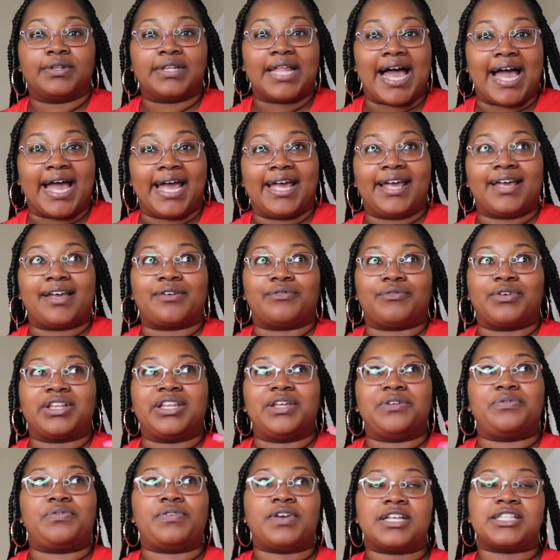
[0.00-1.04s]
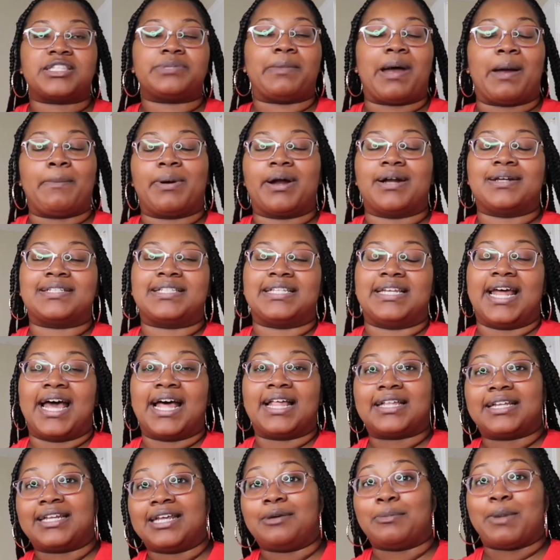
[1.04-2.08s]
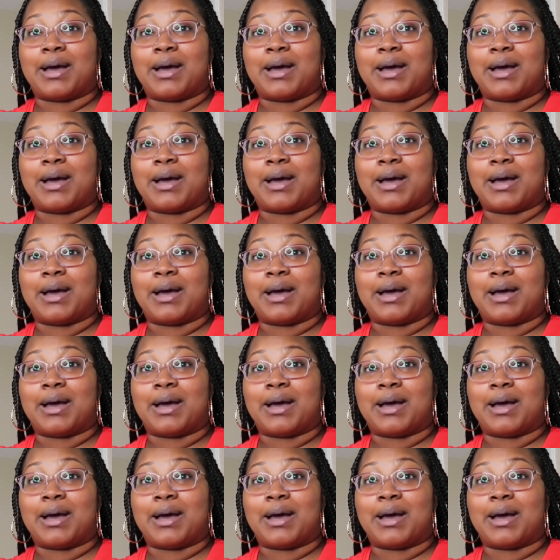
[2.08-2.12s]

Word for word: like really fits my personality,